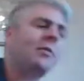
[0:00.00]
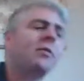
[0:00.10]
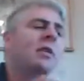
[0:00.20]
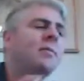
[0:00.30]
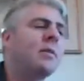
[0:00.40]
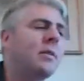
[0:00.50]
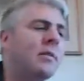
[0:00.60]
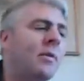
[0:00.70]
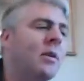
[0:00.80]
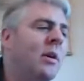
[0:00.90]
so
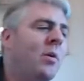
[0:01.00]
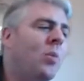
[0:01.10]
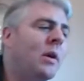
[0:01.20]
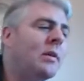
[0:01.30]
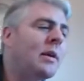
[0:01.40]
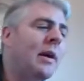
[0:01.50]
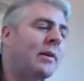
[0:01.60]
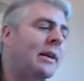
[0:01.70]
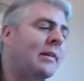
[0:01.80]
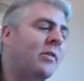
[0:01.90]
one
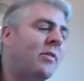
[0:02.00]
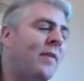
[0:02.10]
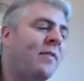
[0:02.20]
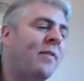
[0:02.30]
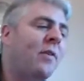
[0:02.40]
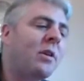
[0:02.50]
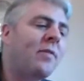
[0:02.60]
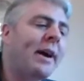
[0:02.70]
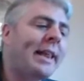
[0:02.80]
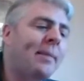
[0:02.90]
calculator costs 54,
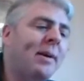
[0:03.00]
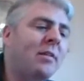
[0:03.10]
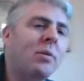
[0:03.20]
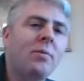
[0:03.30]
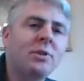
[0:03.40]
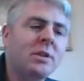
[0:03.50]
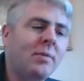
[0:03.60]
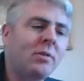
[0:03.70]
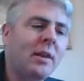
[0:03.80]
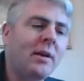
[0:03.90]
divide that by 12, which
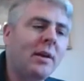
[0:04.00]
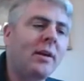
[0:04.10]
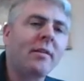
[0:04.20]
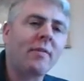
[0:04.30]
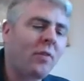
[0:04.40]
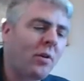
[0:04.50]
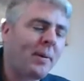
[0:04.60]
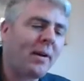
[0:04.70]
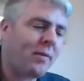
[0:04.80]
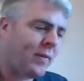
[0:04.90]
gives you the answer is
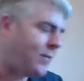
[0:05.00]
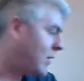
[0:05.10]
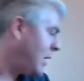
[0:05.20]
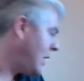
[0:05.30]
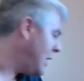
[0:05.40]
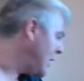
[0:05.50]
£4.50.